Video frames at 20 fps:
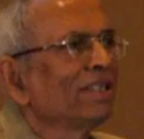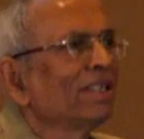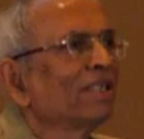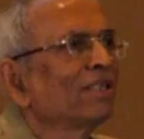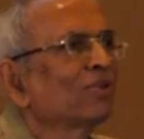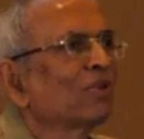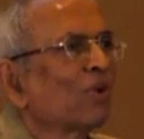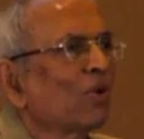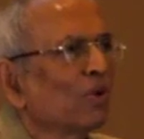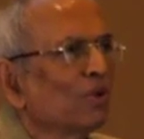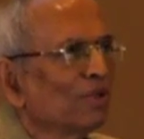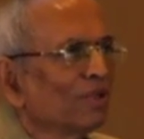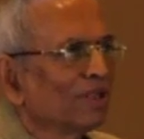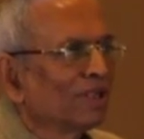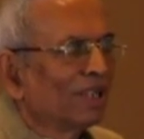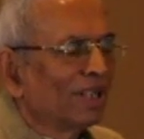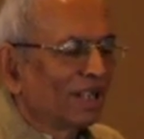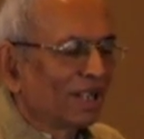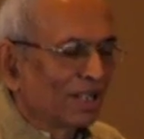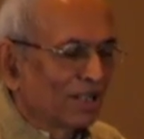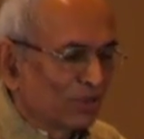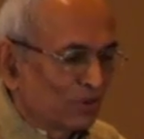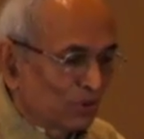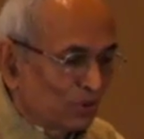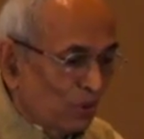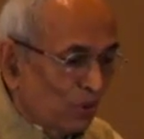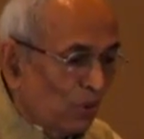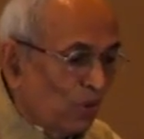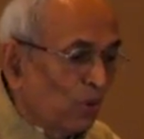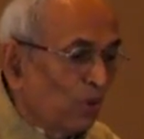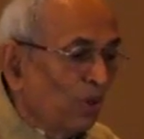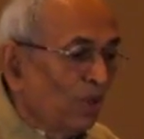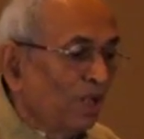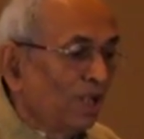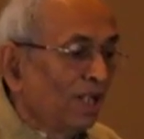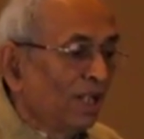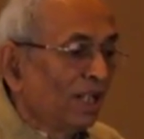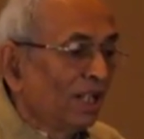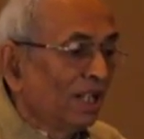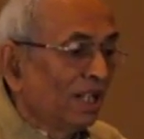has grown so
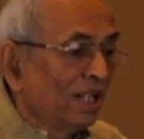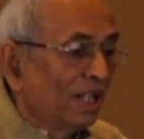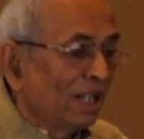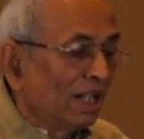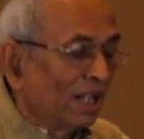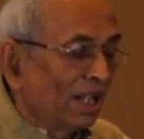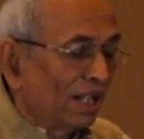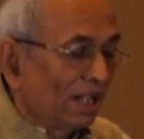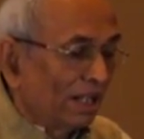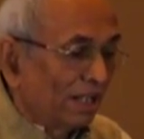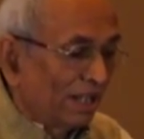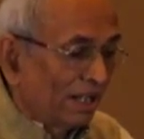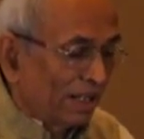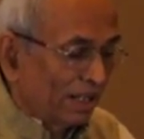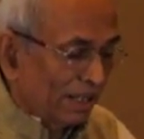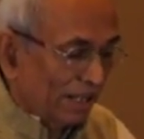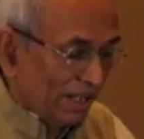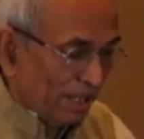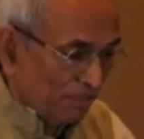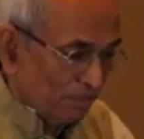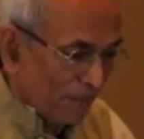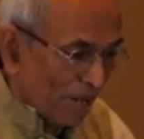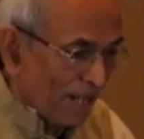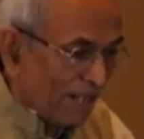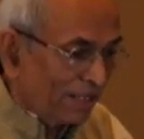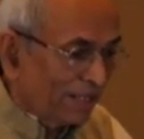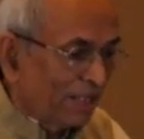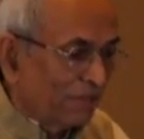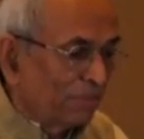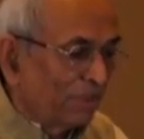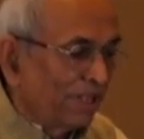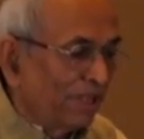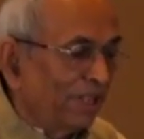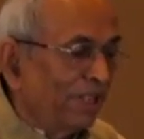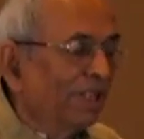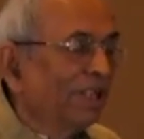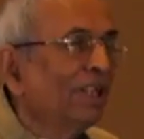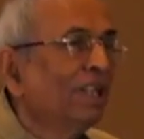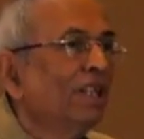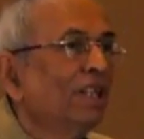
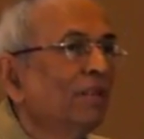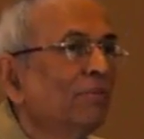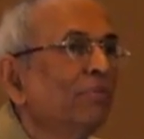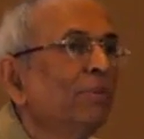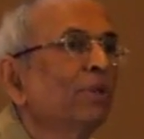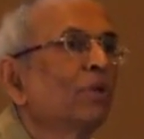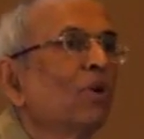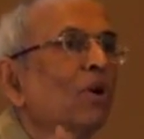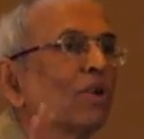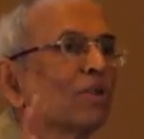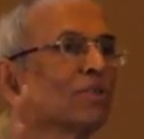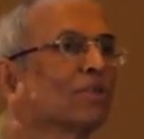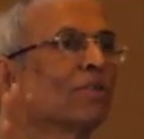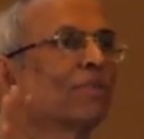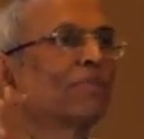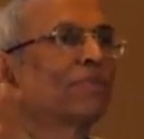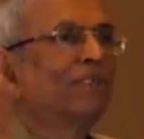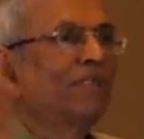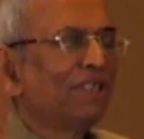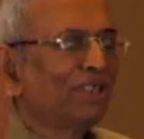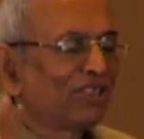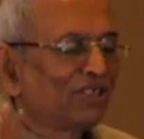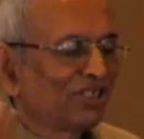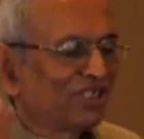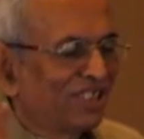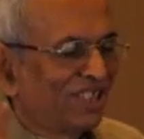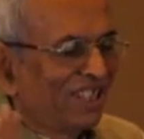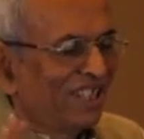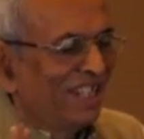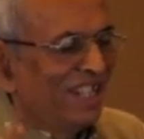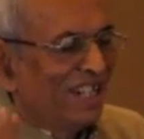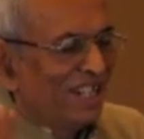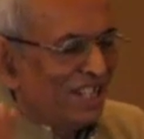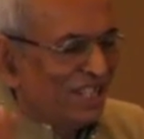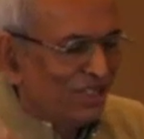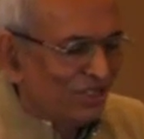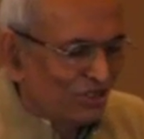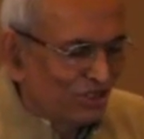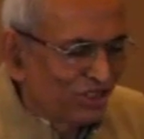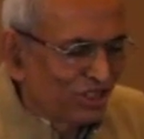remarkably because of this
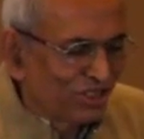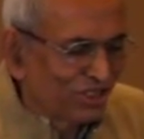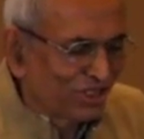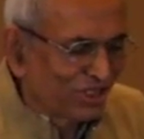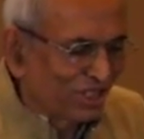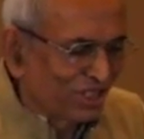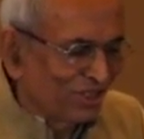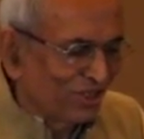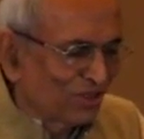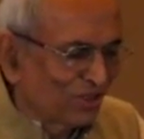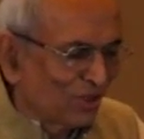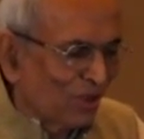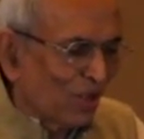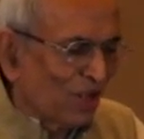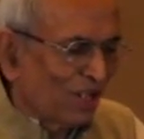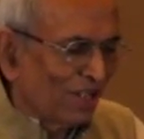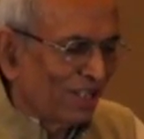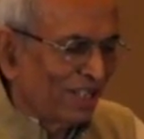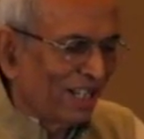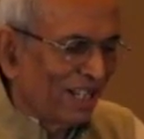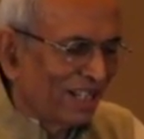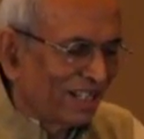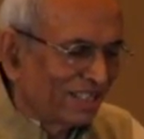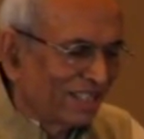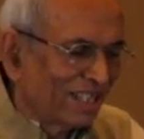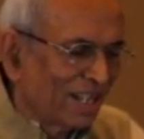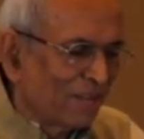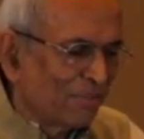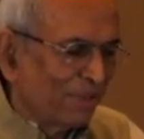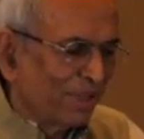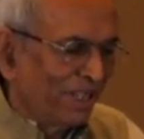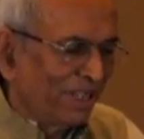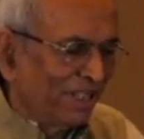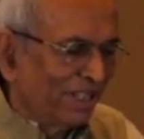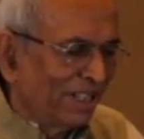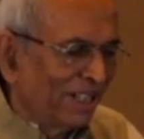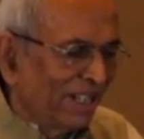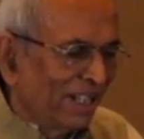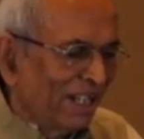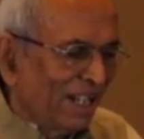insistence on
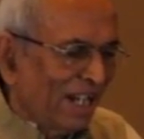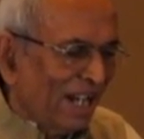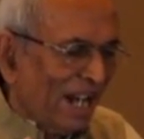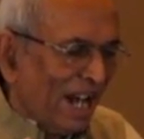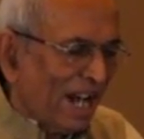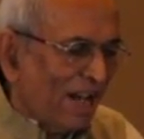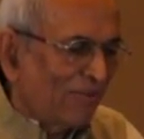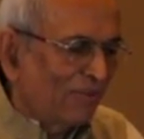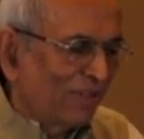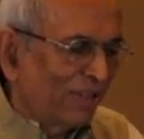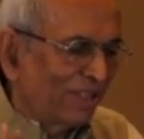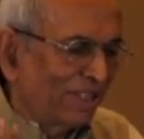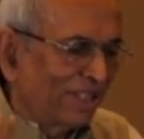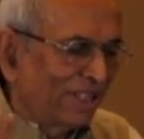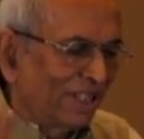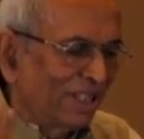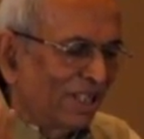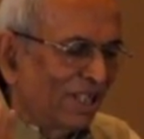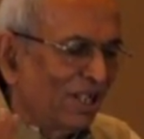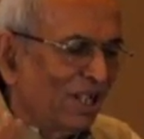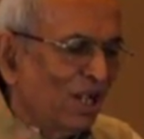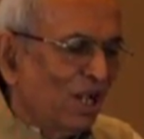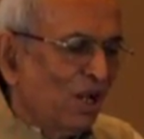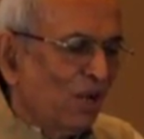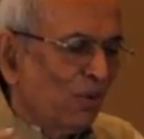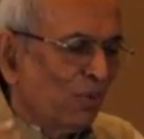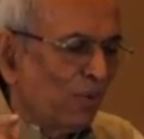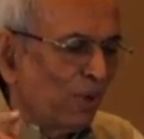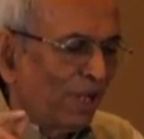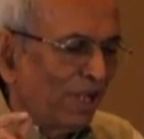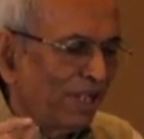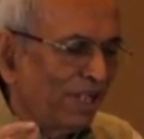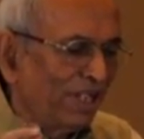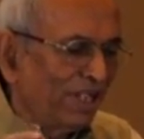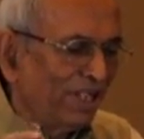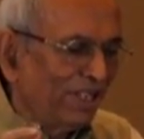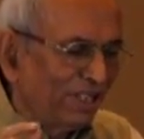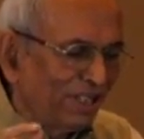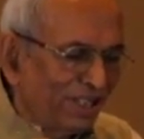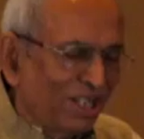examining everything very
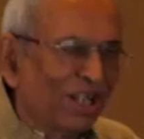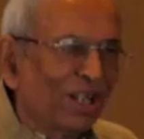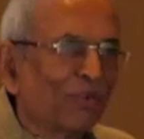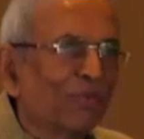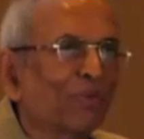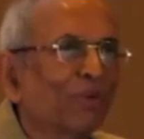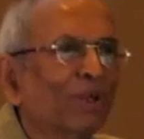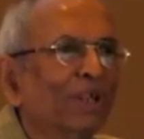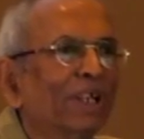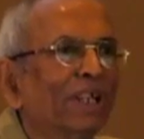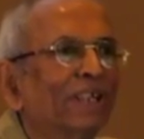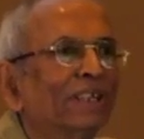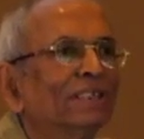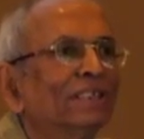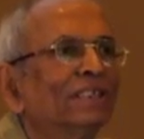carefully.